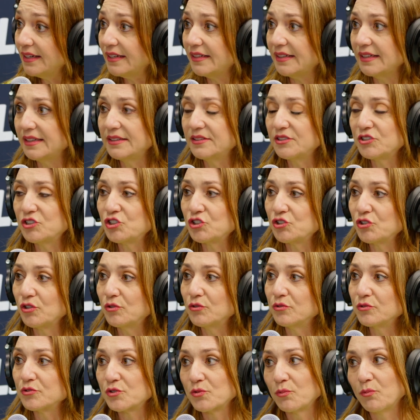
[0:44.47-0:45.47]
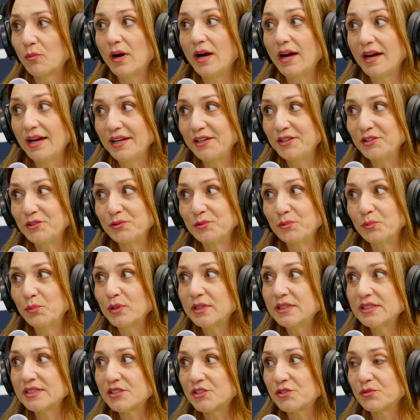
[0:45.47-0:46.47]
and it shows why you
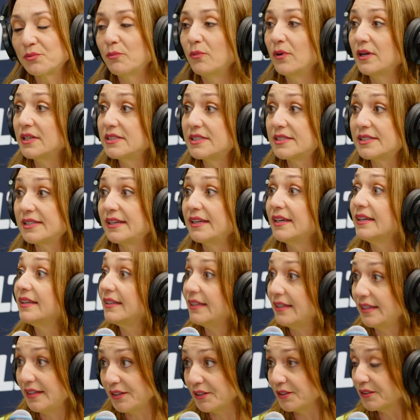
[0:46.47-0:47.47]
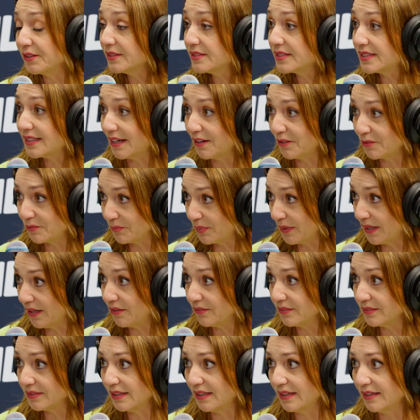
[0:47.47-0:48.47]
wouldn't want to get near down
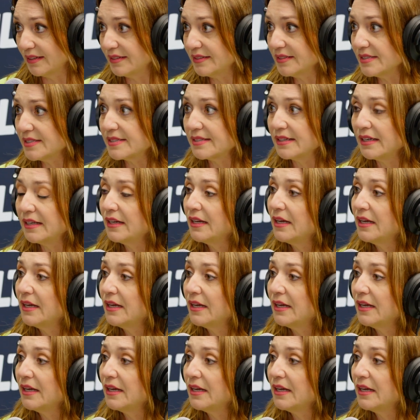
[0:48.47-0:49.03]
power lines